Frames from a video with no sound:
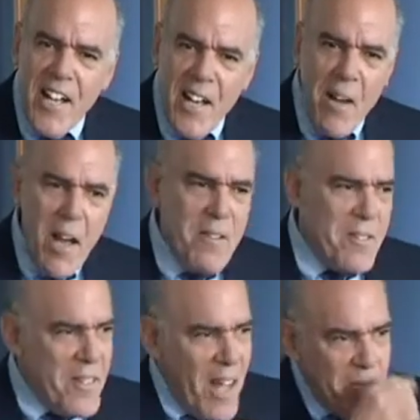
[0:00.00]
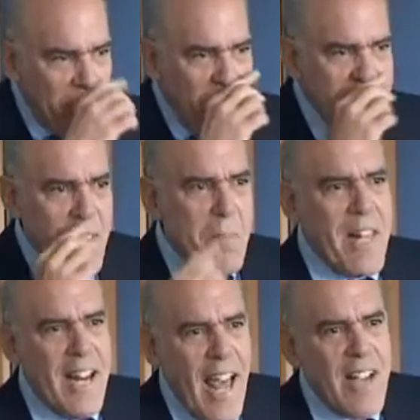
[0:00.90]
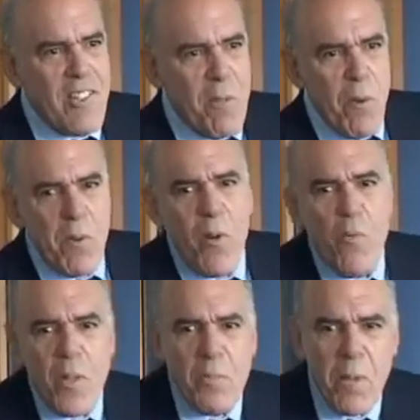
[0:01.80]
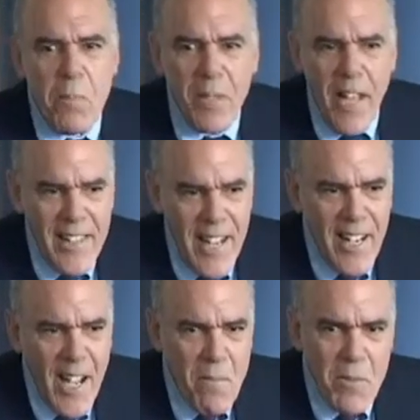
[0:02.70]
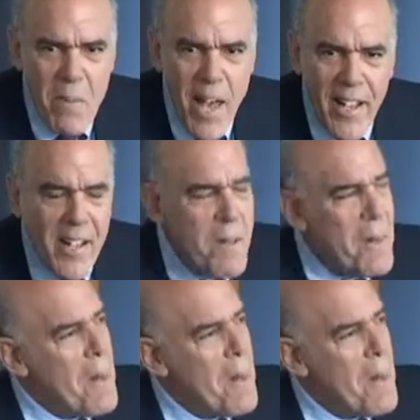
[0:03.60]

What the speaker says: I've lost some of that accent, but when I'm with people like that, it comes back.